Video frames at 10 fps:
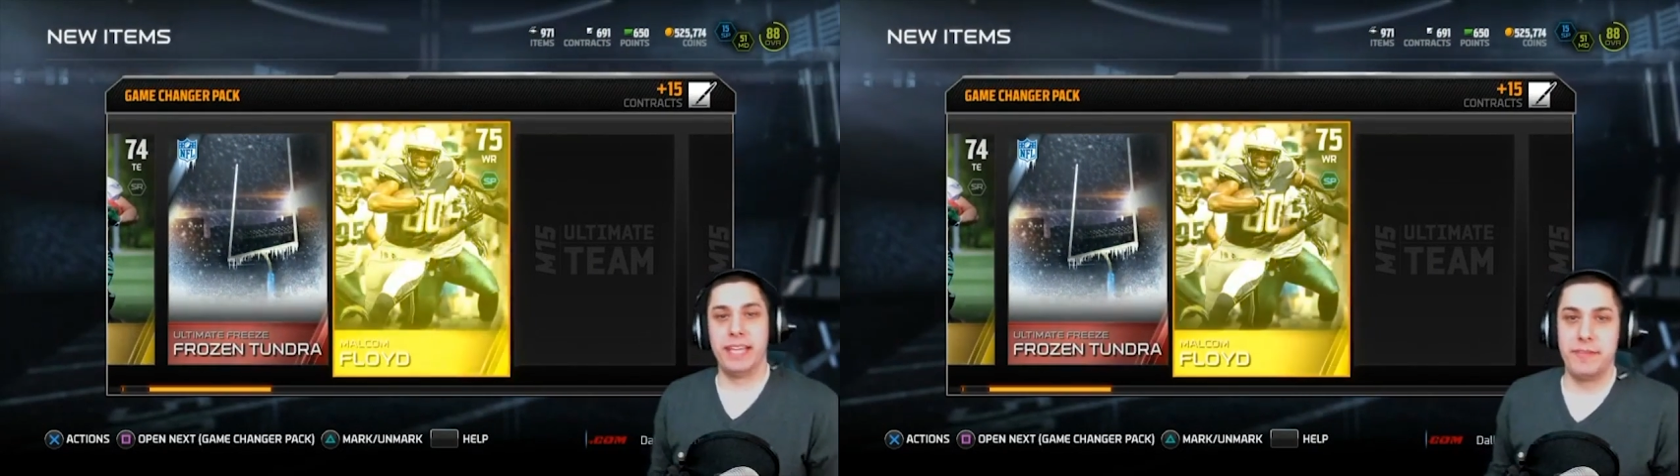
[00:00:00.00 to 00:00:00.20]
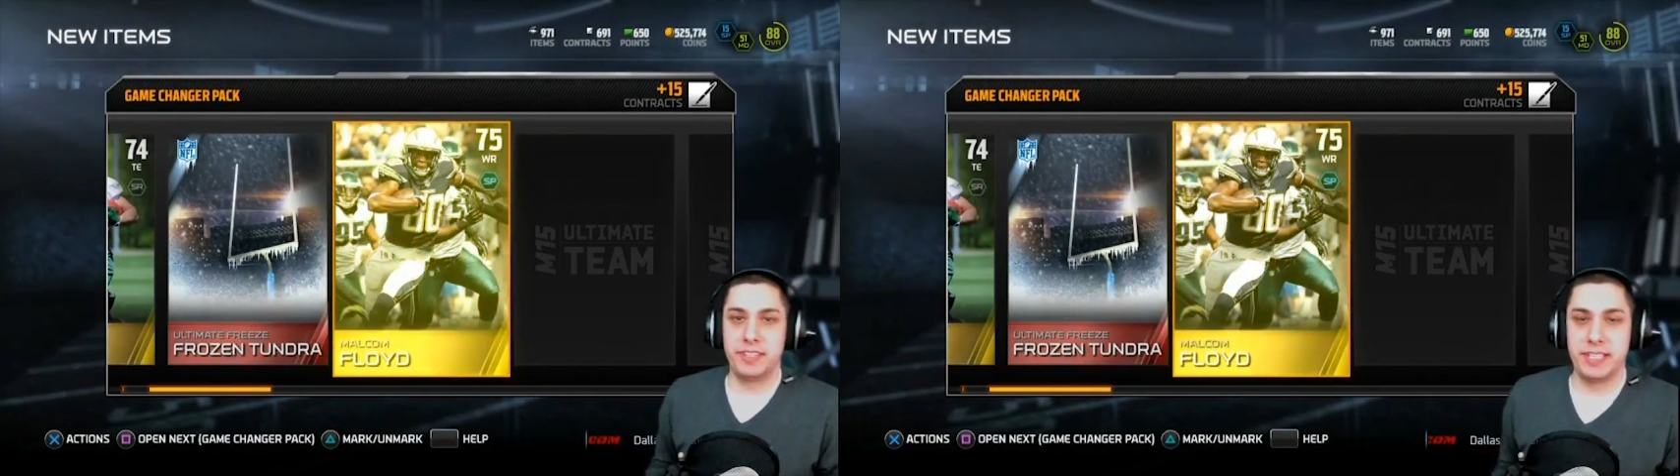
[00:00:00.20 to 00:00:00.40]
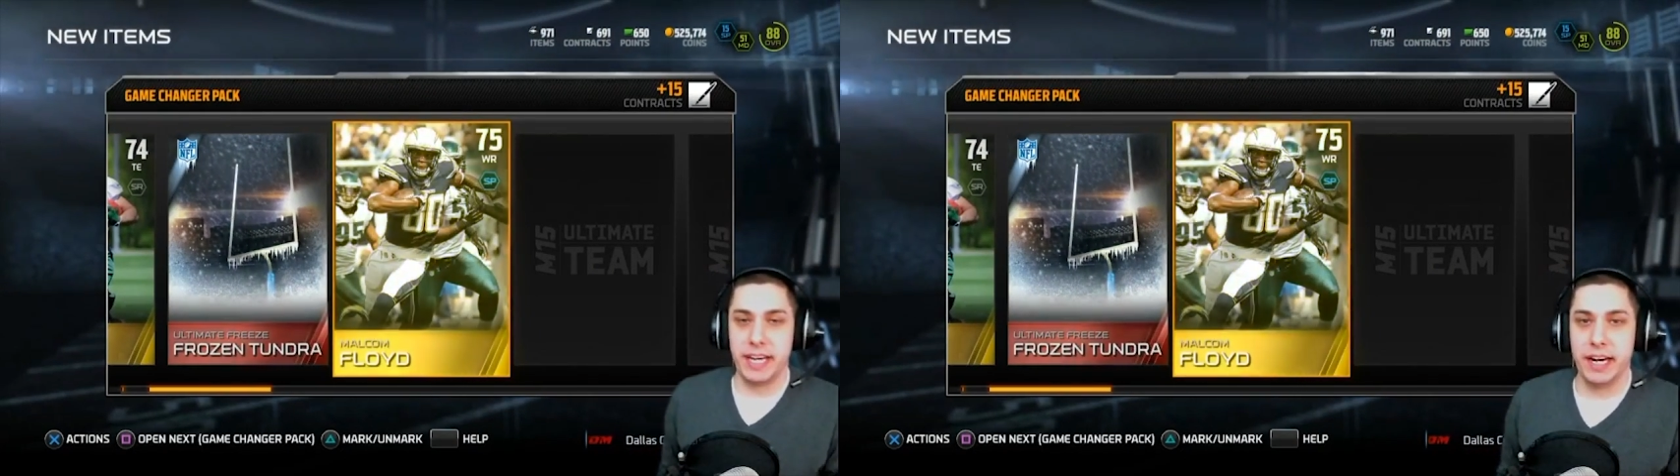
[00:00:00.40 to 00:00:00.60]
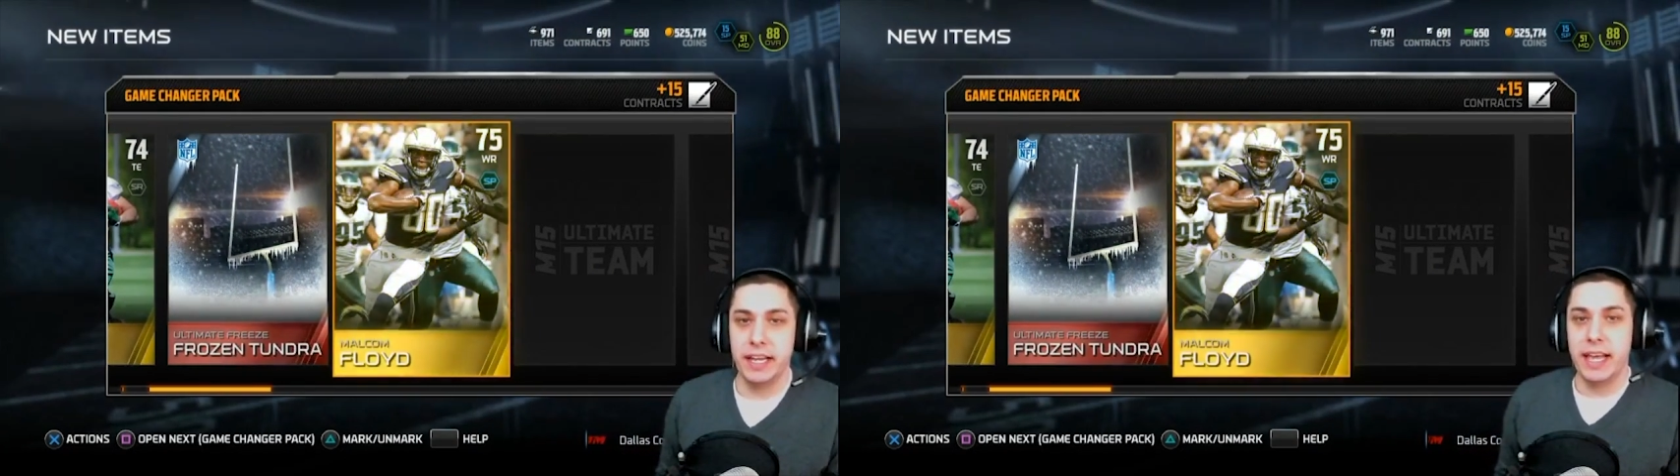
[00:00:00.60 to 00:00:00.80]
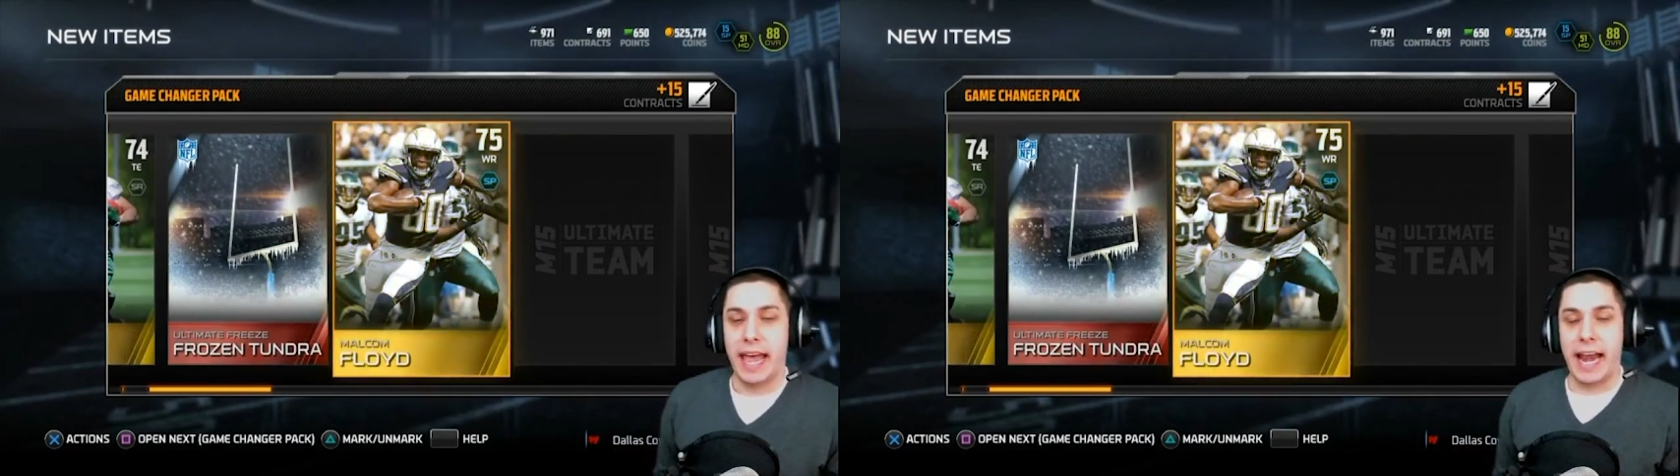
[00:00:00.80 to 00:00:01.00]
Malcolm
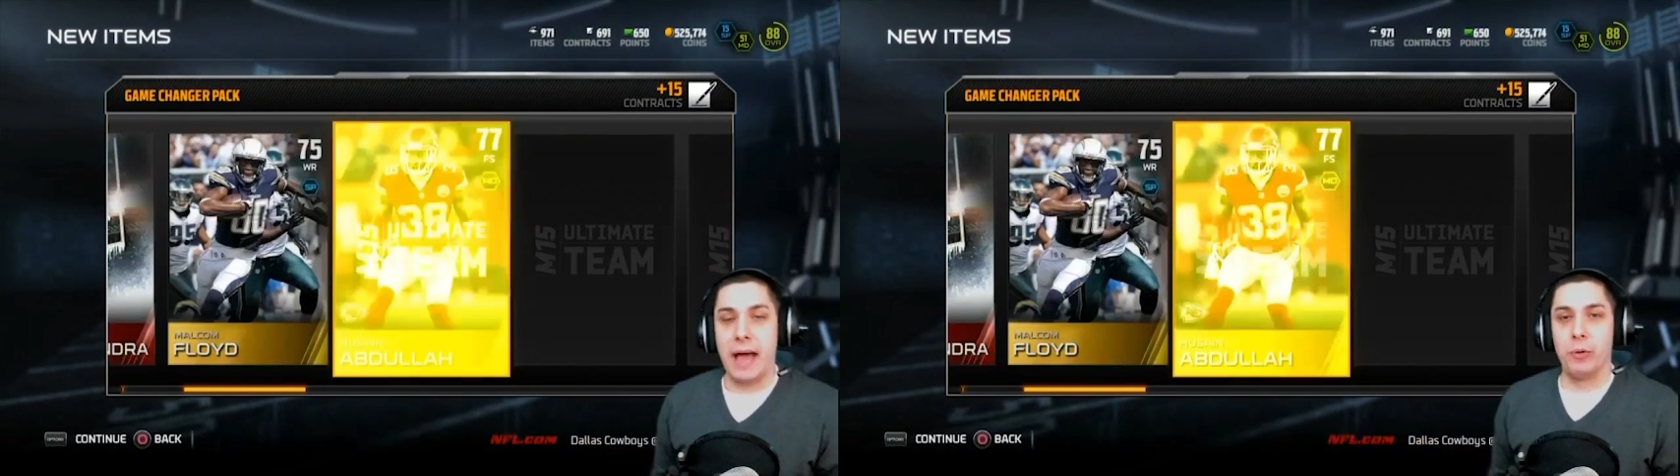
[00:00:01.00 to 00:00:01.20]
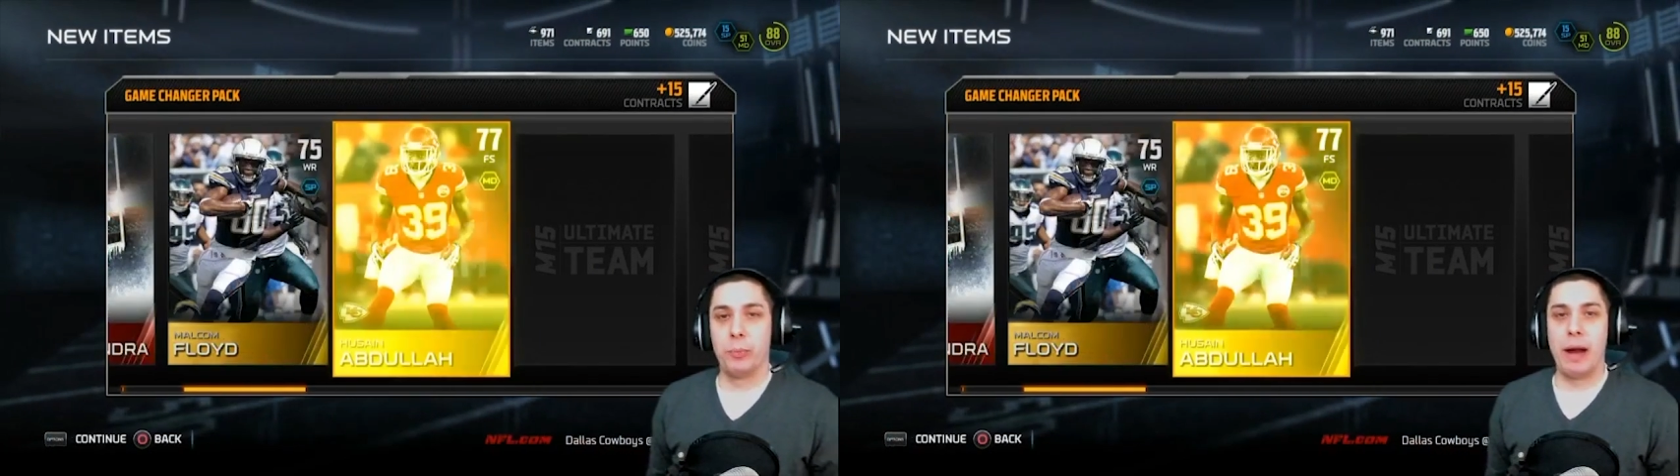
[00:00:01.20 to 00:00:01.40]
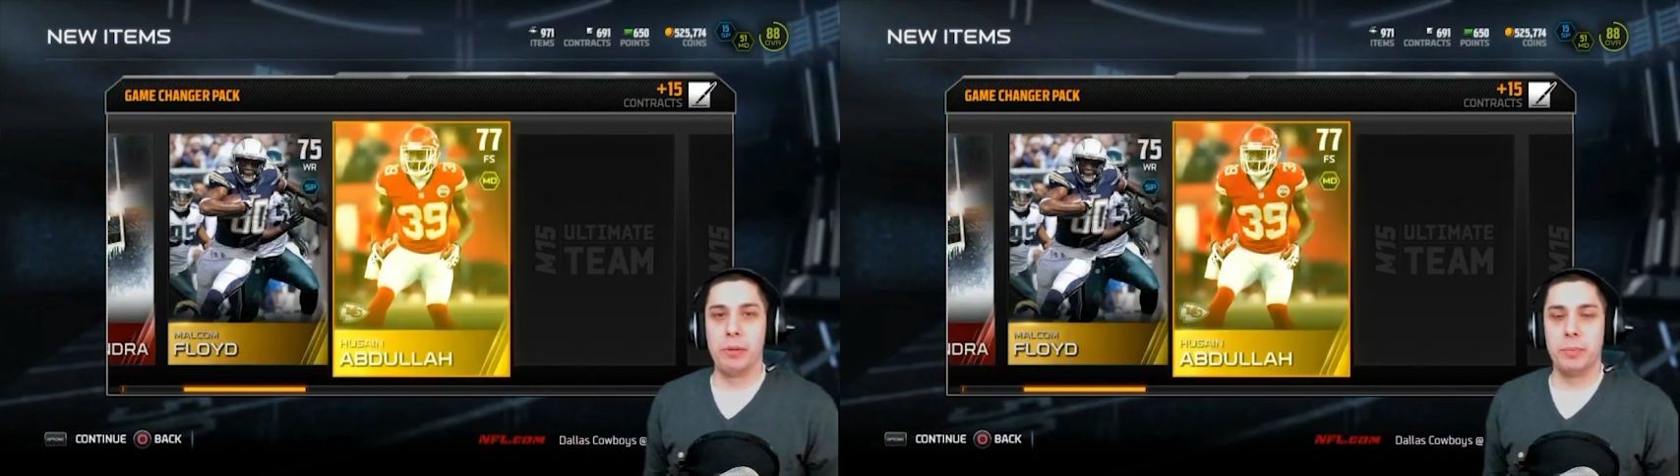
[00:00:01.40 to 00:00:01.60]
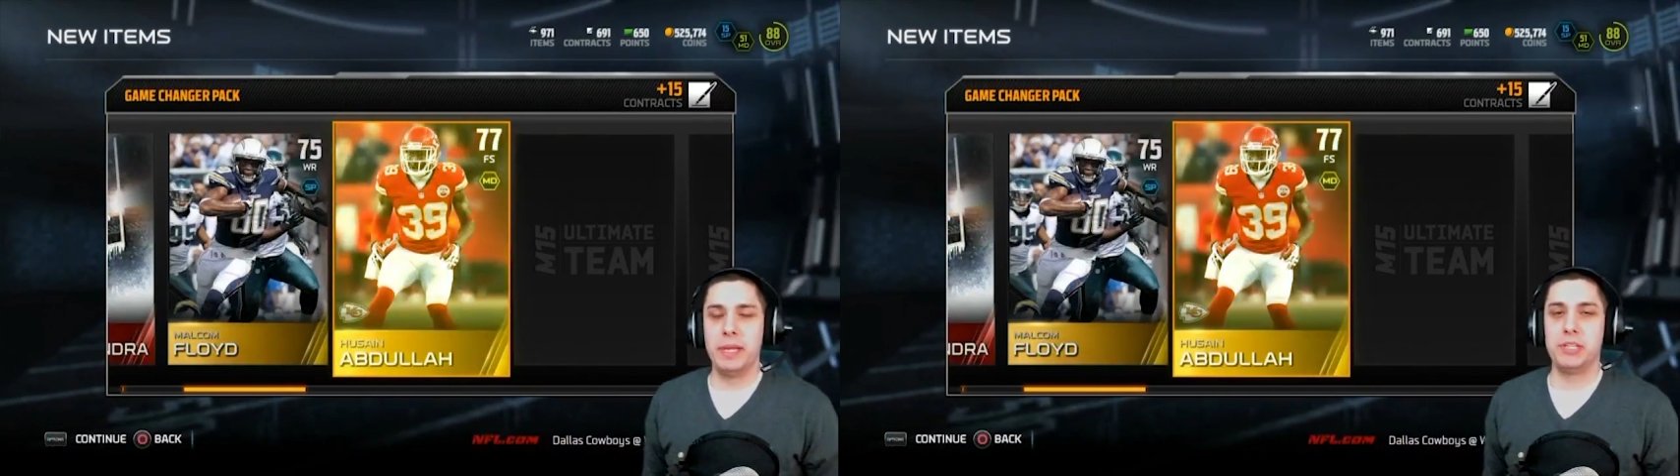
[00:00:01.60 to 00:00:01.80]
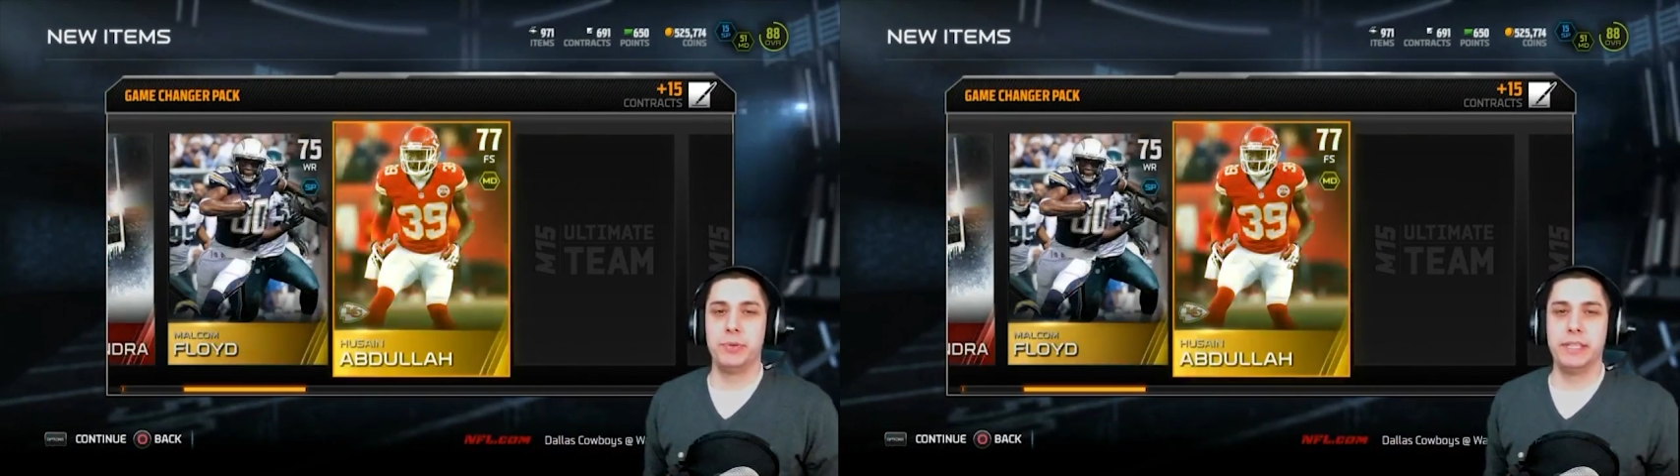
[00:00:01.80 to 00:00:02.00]
Floyd, excuse me, Hussein
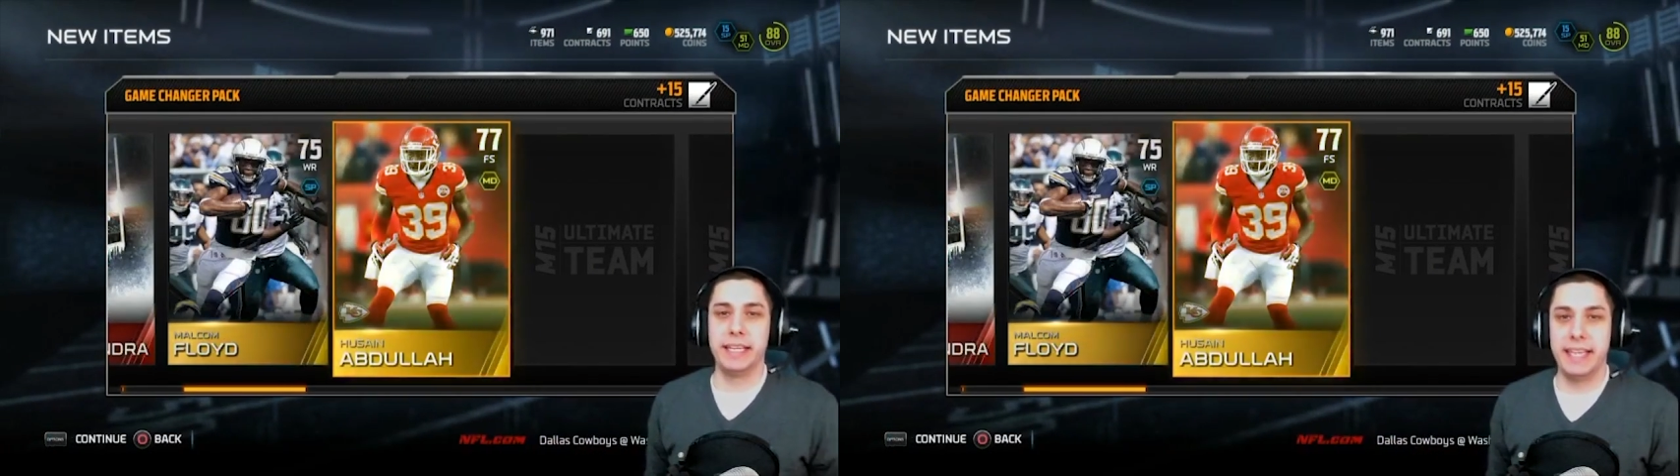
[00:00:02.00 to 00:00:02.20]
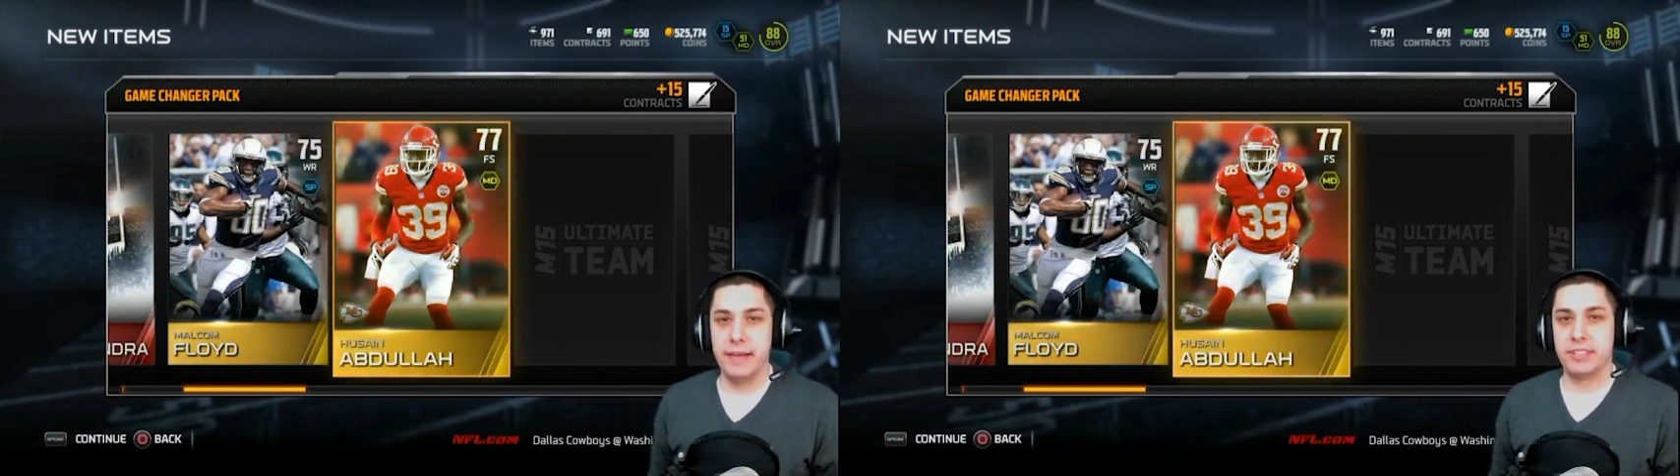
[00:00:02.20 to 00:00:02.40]
Abdullah,